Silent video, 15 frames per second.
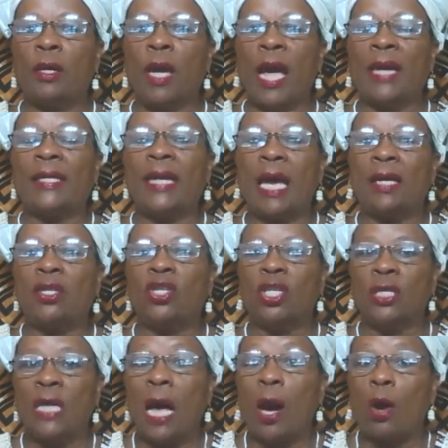acknowledge
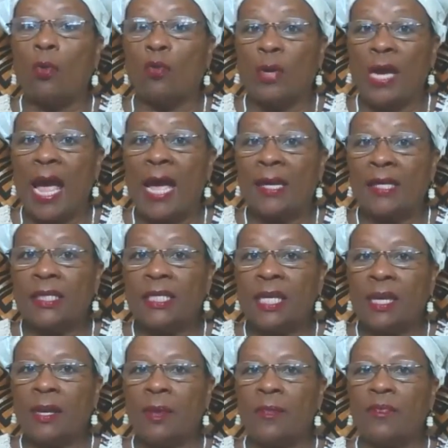as our
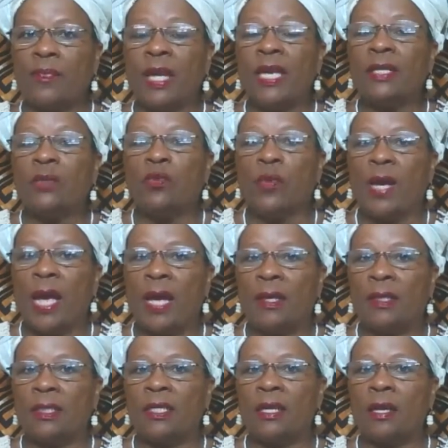reality is
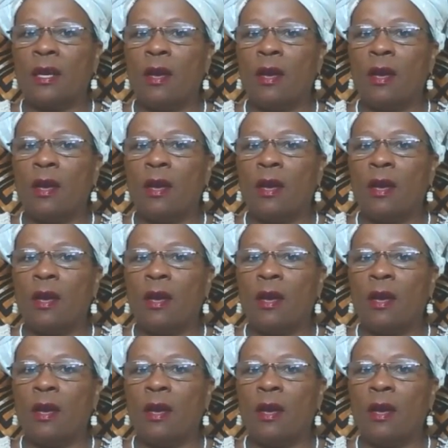reality.